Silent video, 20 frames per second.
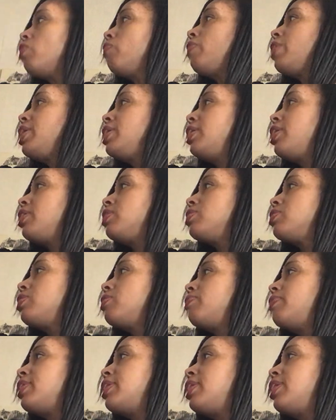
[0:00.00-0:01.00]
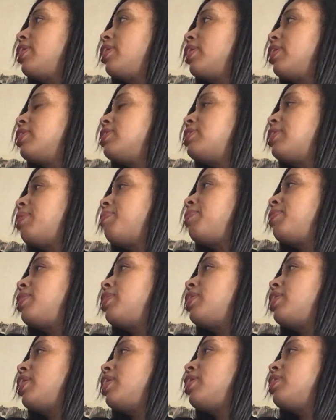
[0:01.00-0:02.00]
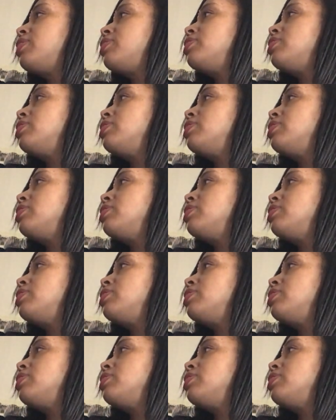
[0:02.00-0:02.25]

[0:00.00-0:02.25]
Right there on the top of the thing.